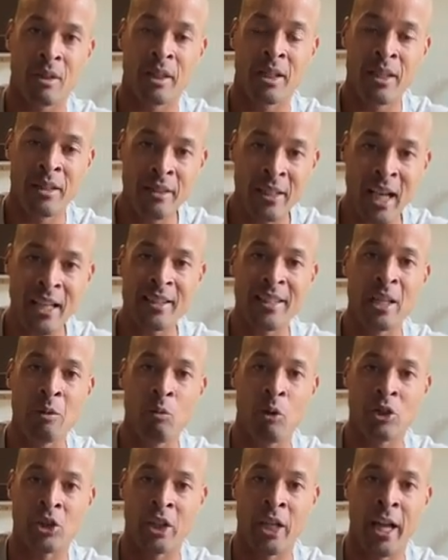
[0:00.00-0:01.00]
Nothing
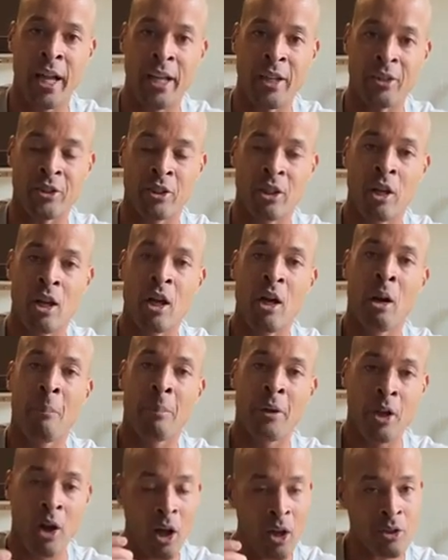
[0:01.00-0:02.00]
will change.
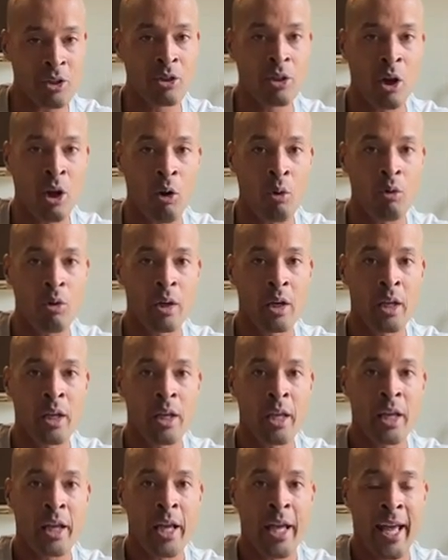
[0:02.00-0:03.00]
But also,
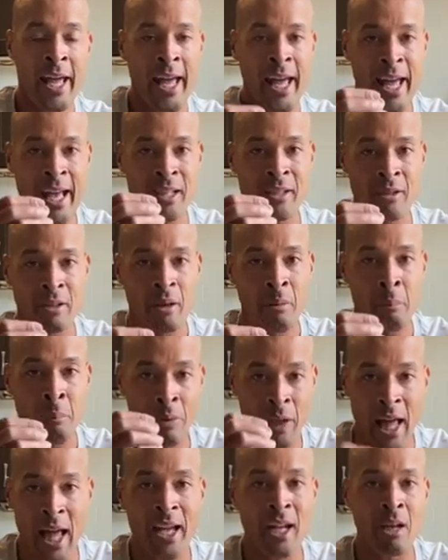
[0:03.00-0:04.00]
as
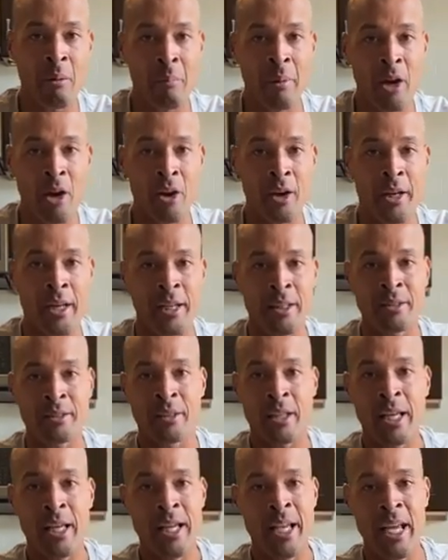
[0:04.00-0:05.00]
black Americans
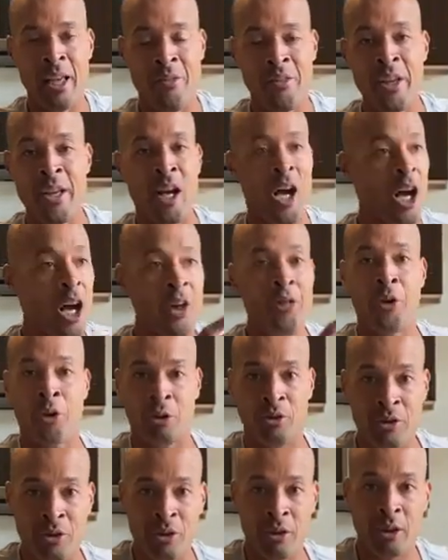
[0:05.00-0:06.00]
and the
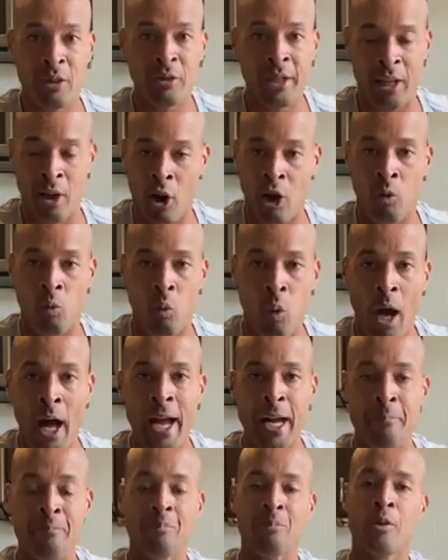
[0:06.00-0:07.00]
others that aren't
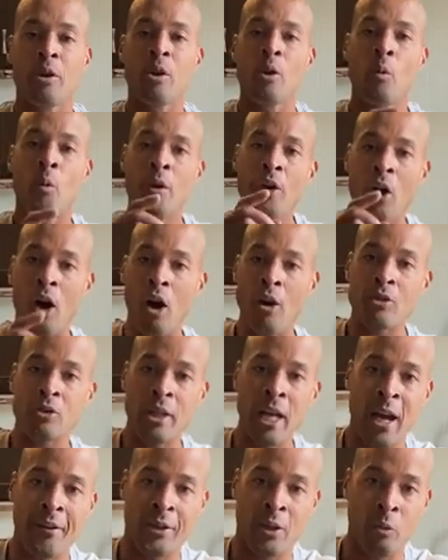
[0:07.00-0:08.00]
white, we also
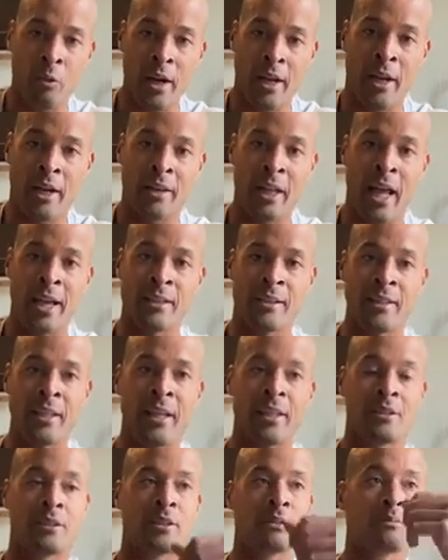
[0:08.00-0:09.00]
have to recognize
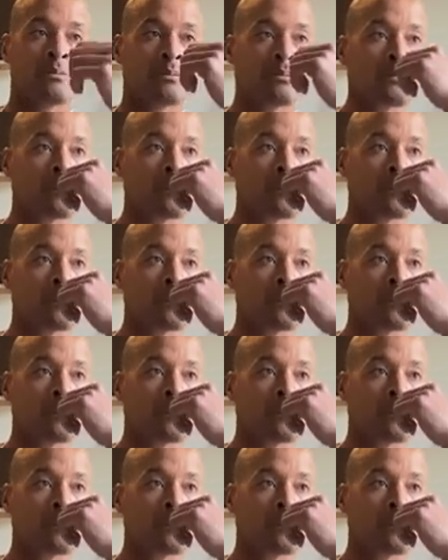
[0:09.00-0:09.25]
this.